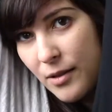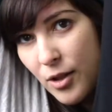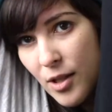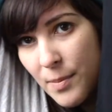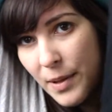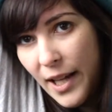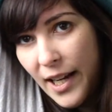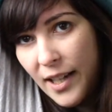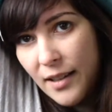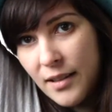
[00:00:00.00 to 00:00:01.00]
just
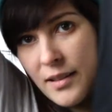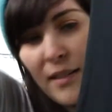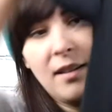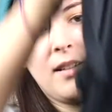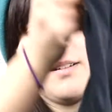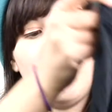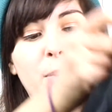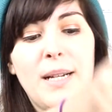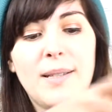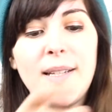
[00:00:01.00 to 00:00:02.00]
plain
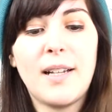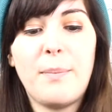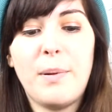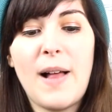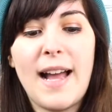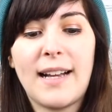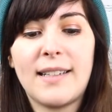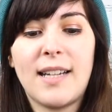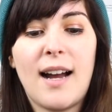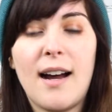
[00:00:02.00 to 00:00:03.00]
basic black
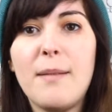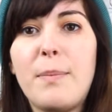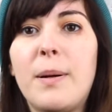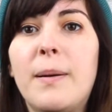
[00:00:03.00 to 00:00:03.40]
top.